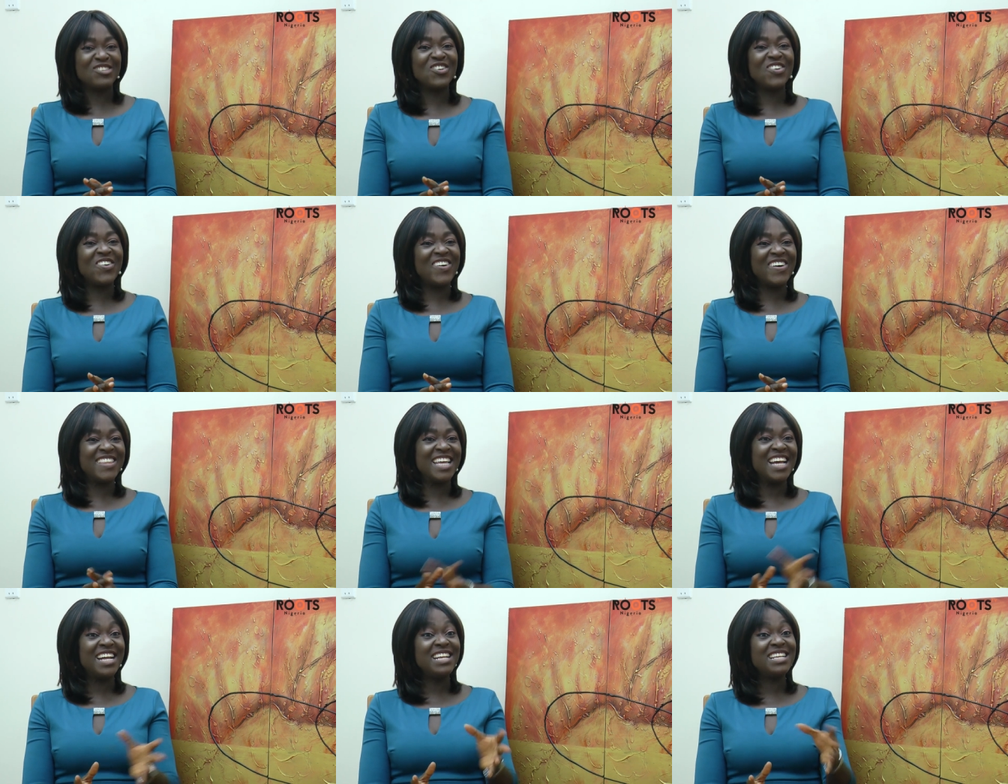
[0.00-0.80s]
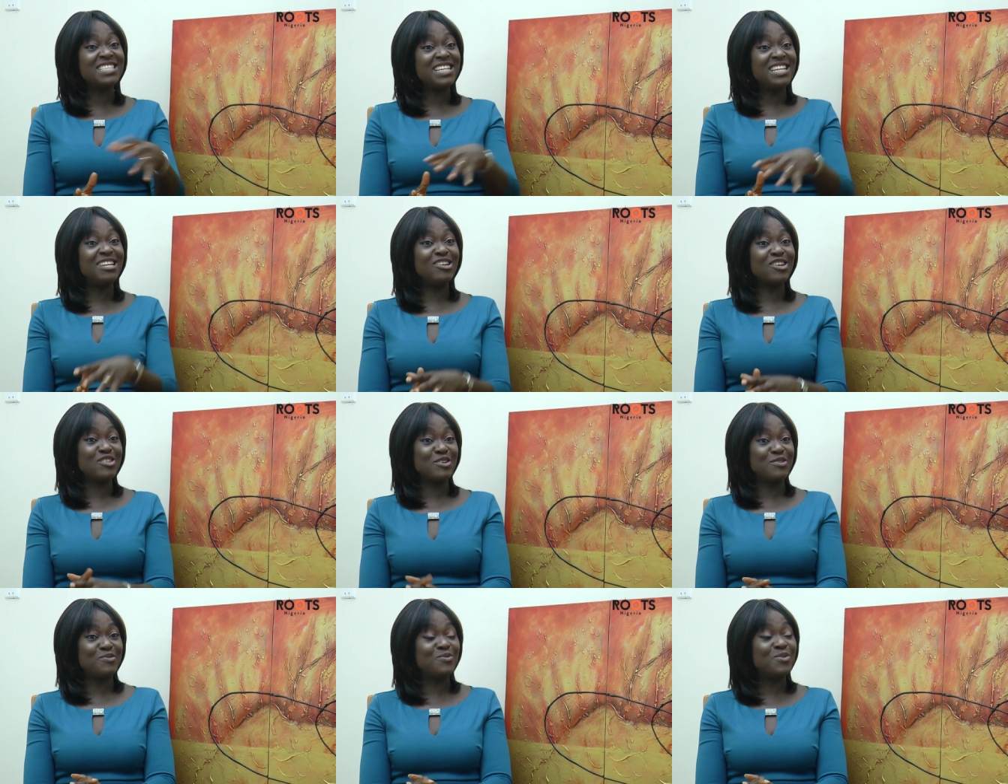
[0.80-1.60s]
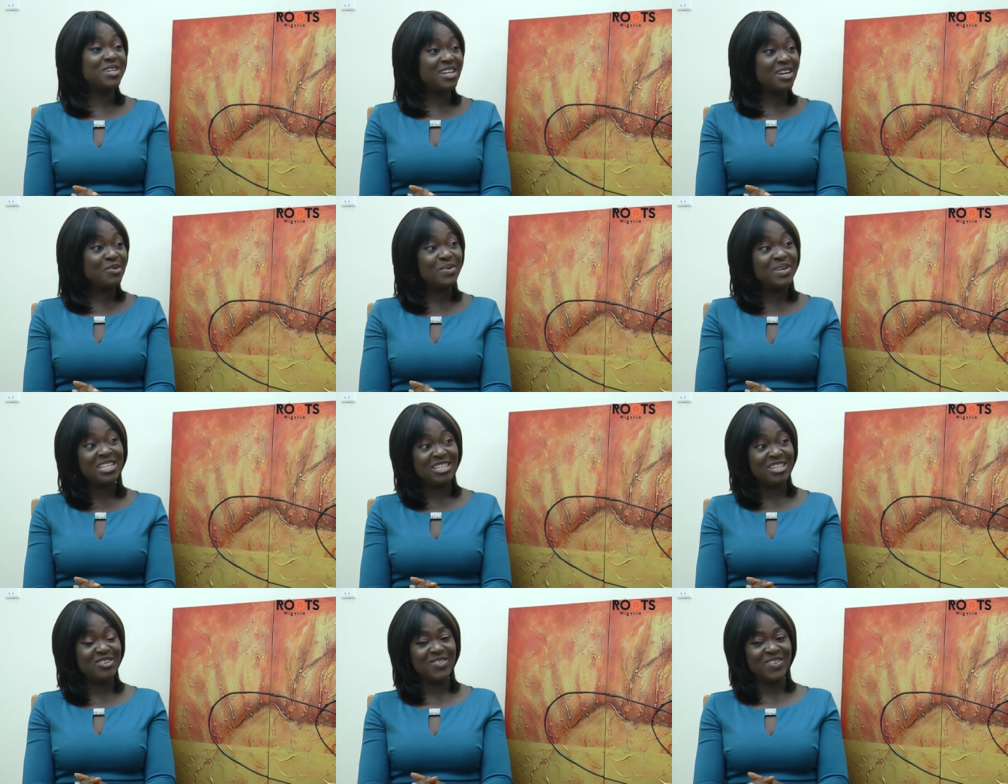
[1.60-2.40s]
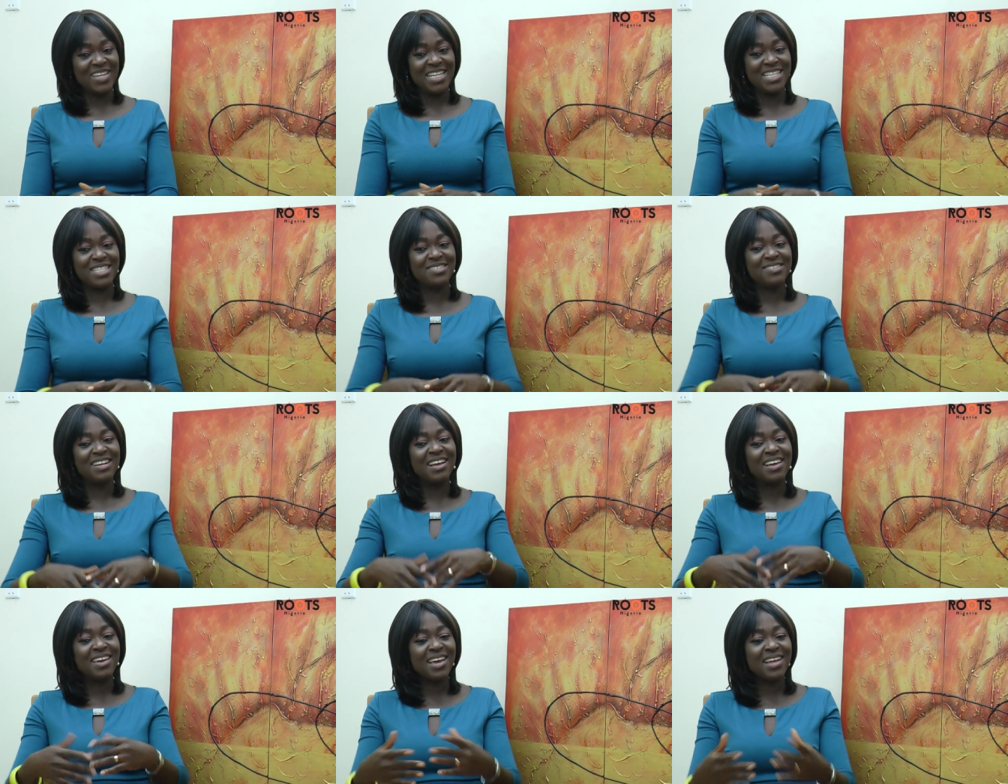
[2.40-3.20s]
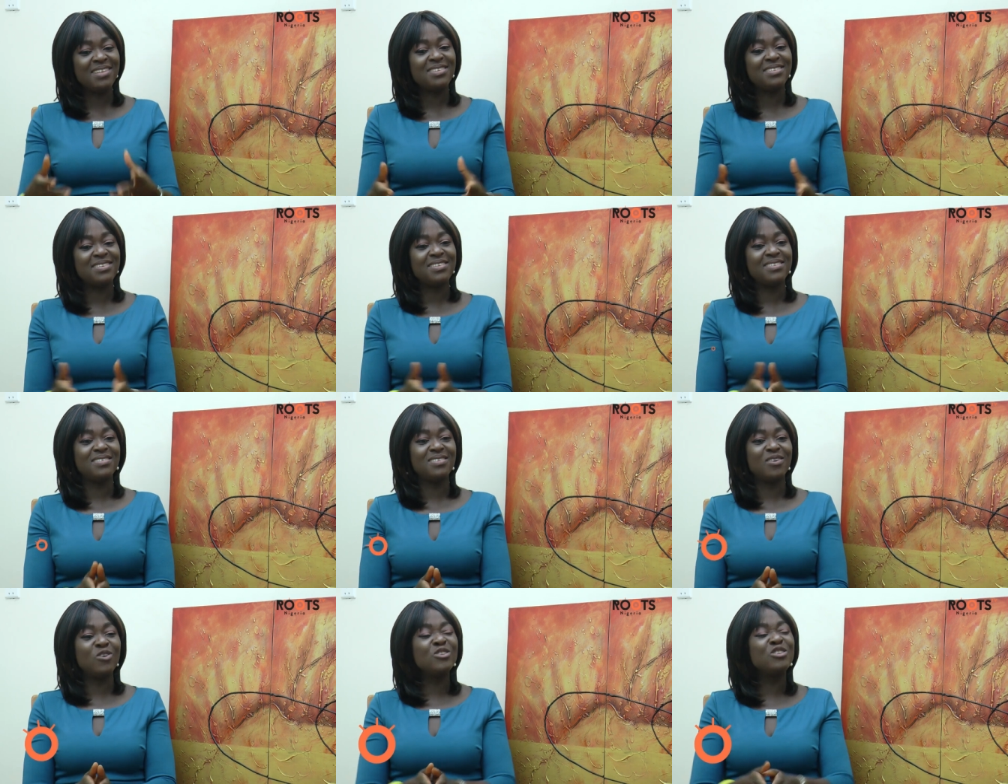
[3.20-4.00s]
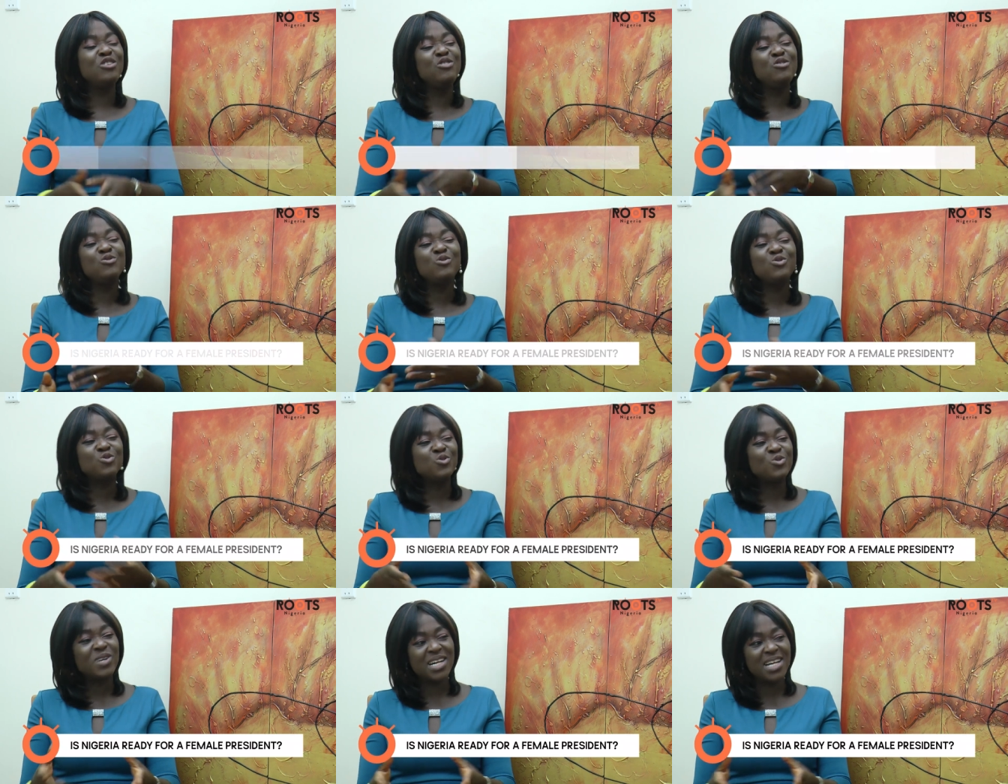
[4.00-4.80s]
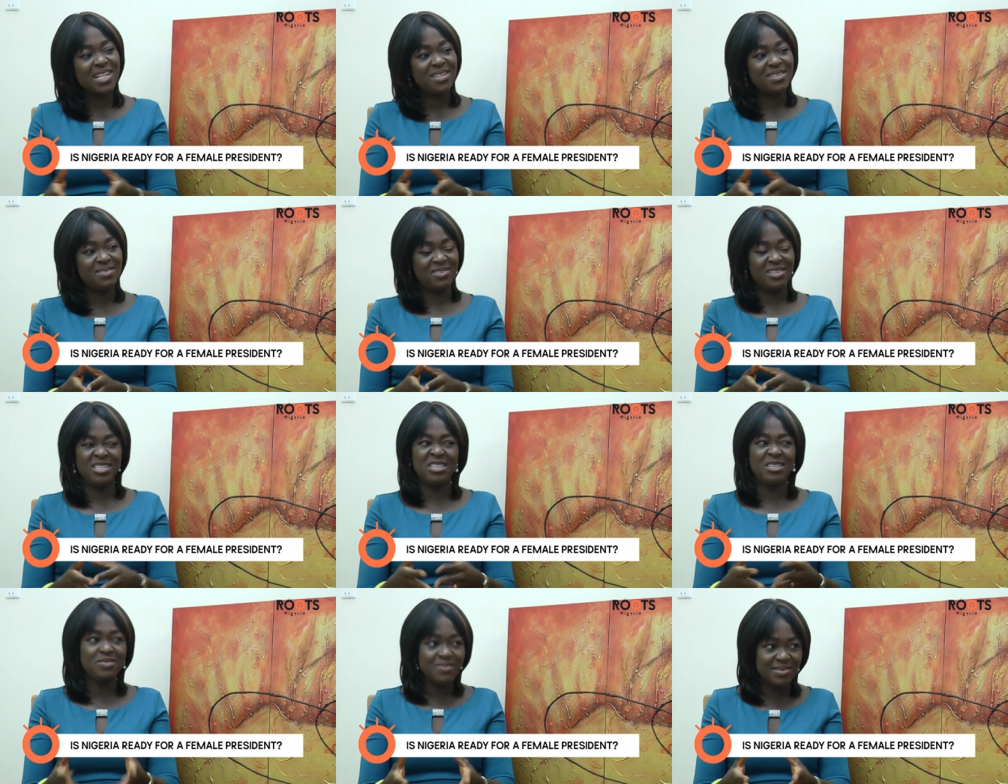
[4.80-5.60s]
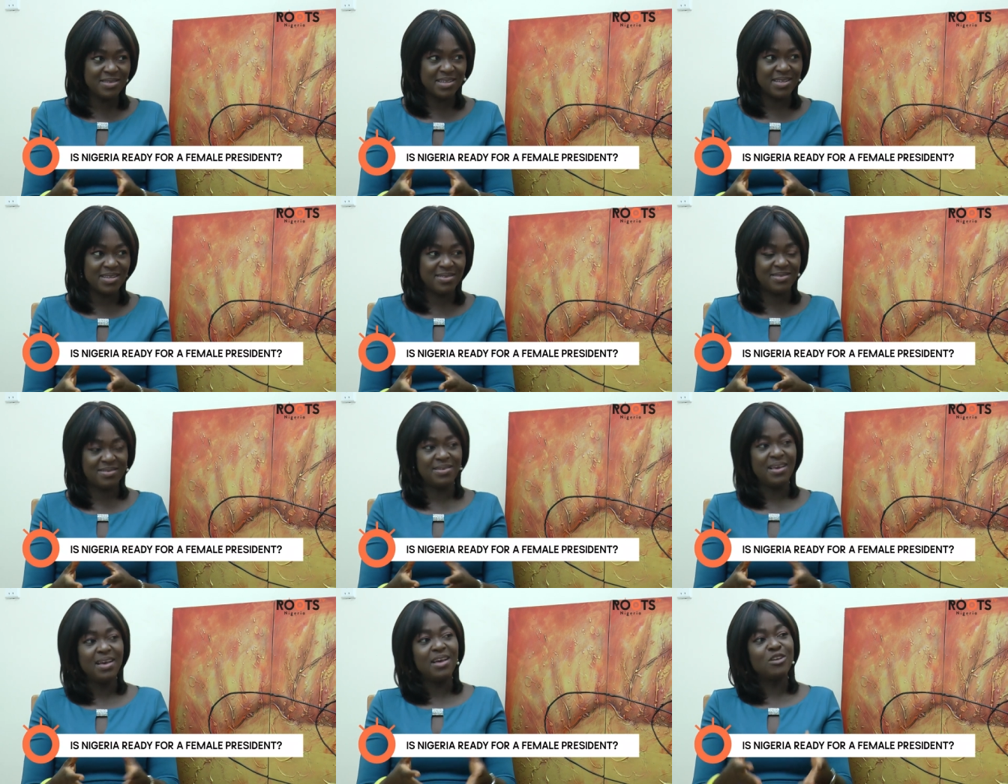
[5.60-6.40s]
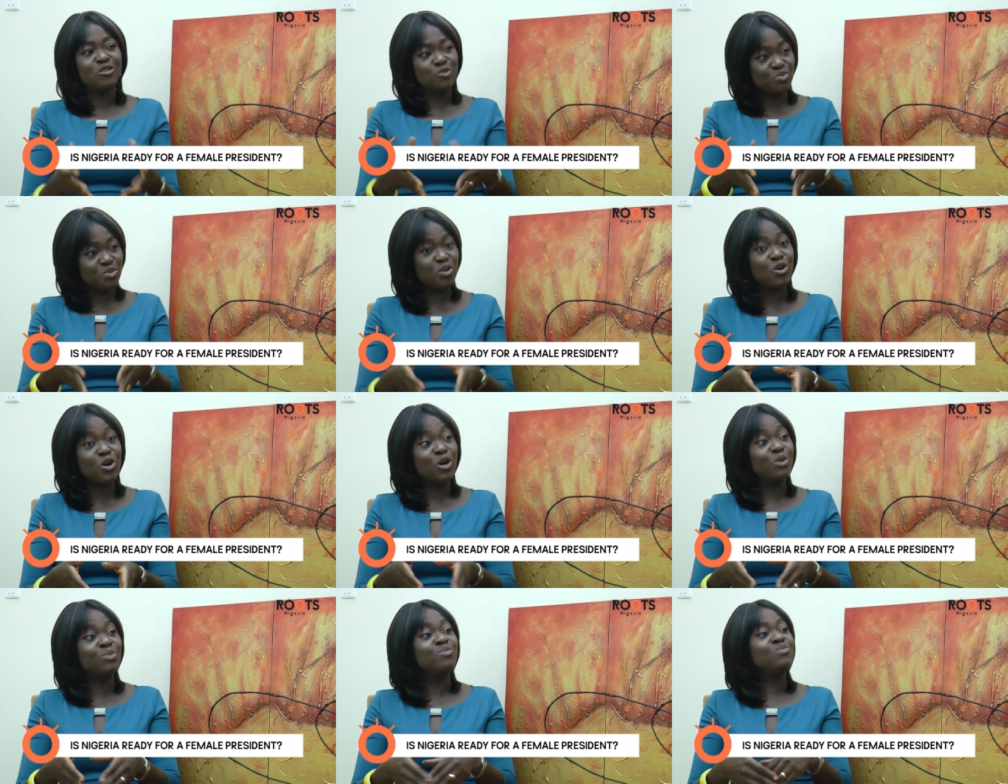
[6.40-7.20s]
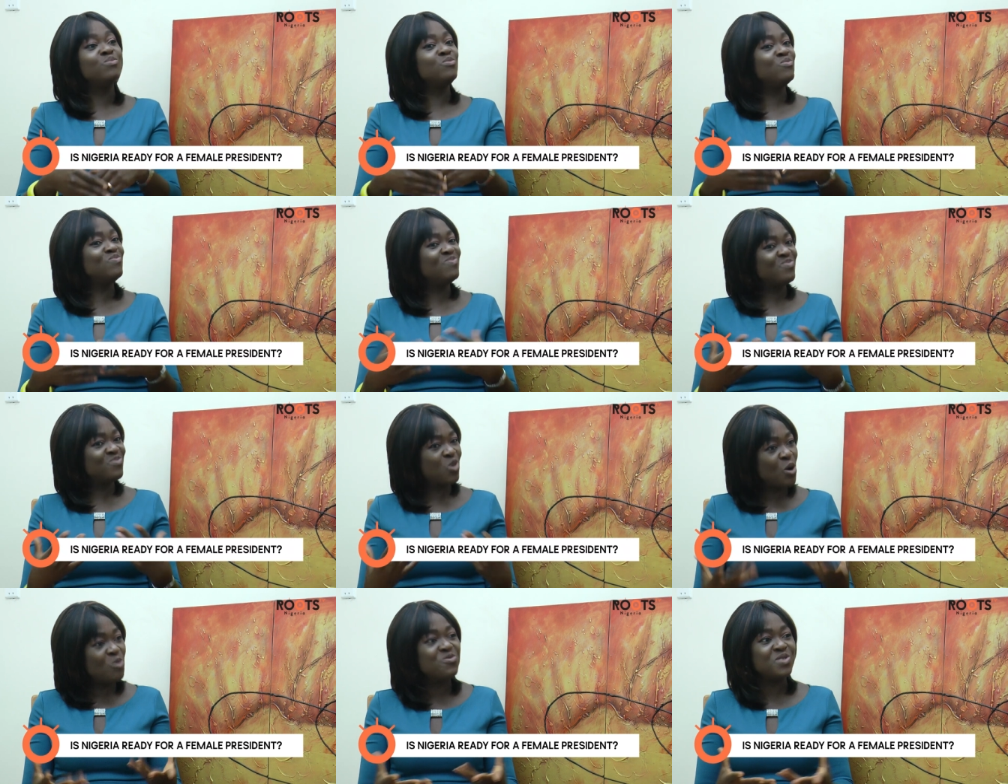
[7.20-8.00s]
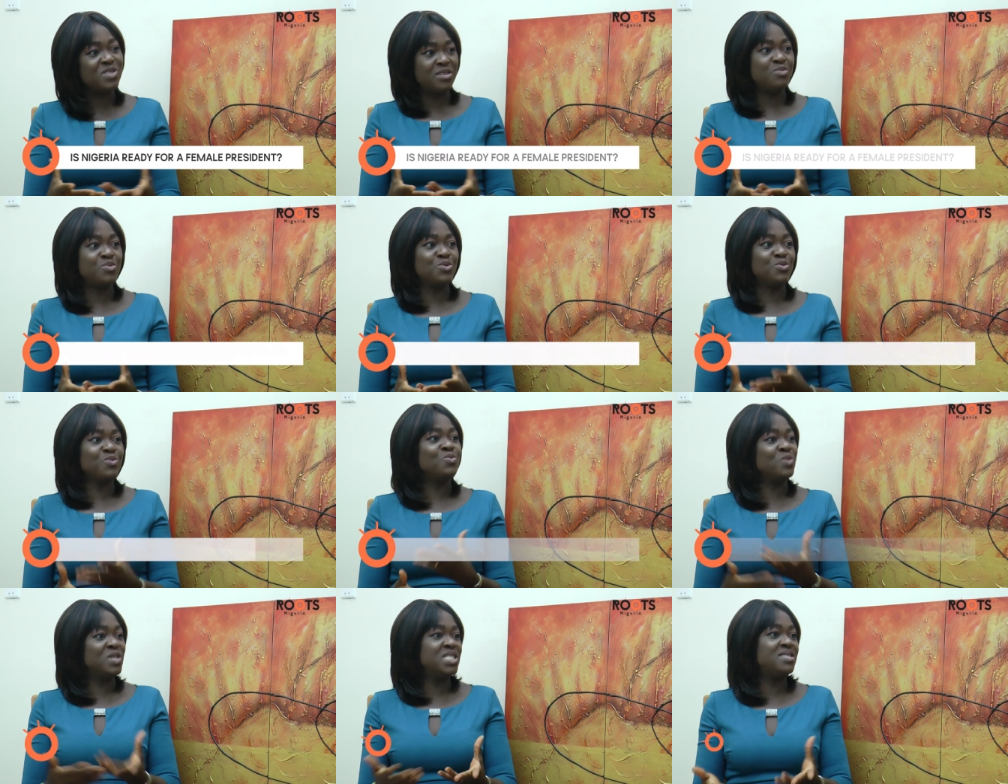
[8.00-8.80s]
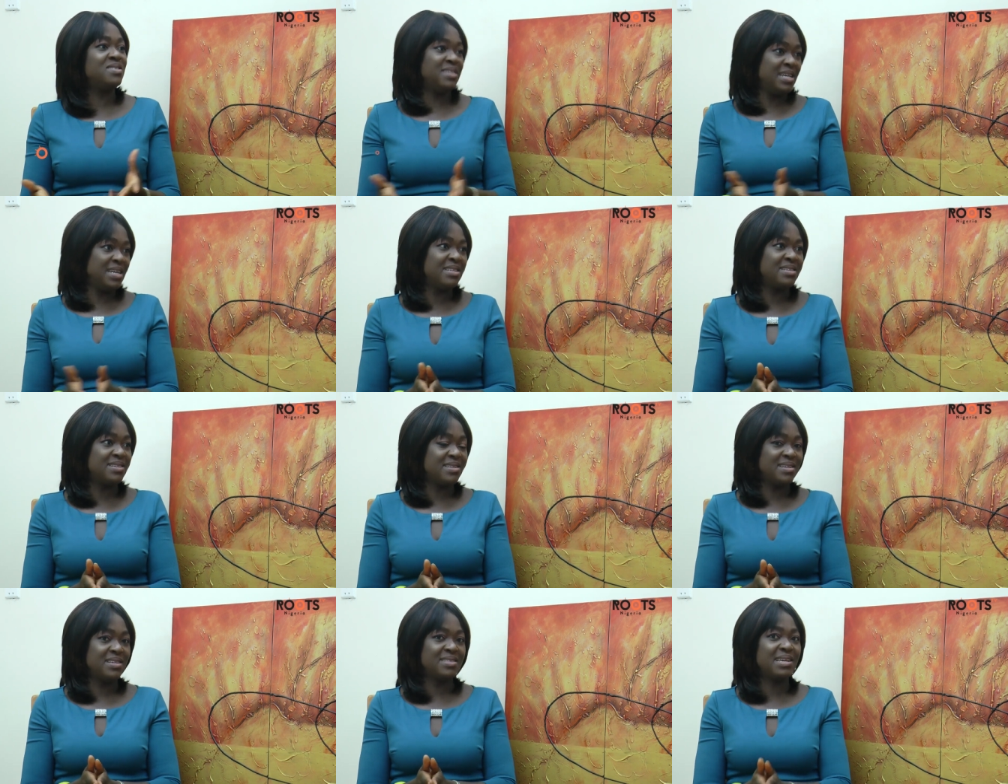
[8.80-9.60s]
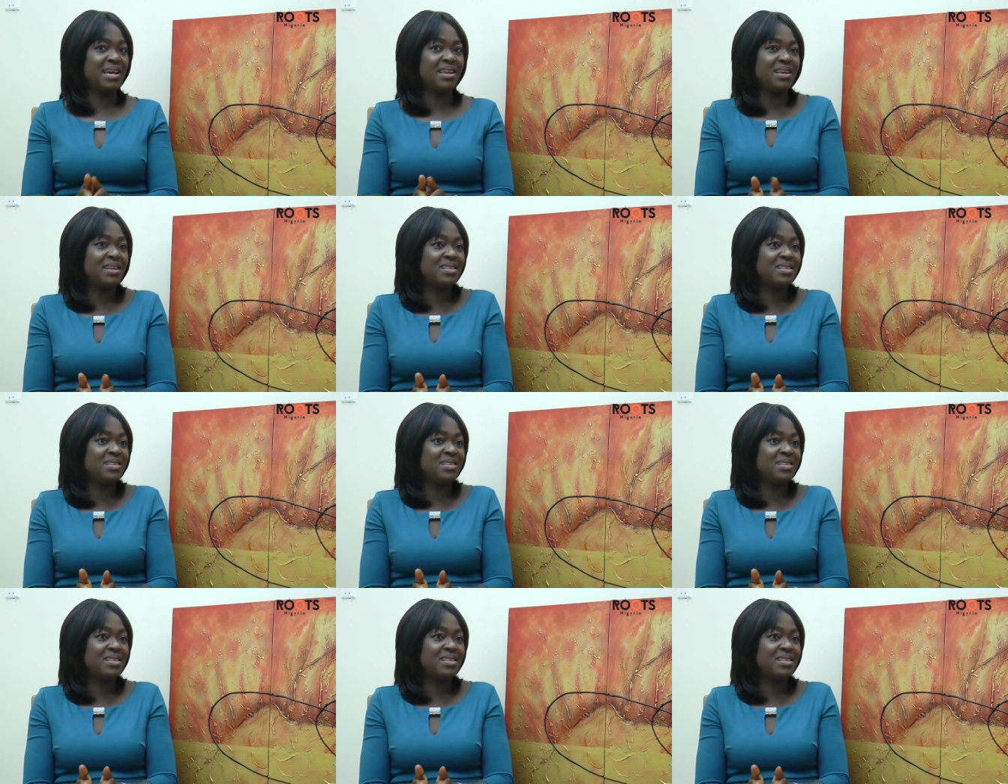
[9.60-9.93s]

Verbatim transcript: so there is a lot of work we're doing to get the unusual users to become comfortable with the internet. And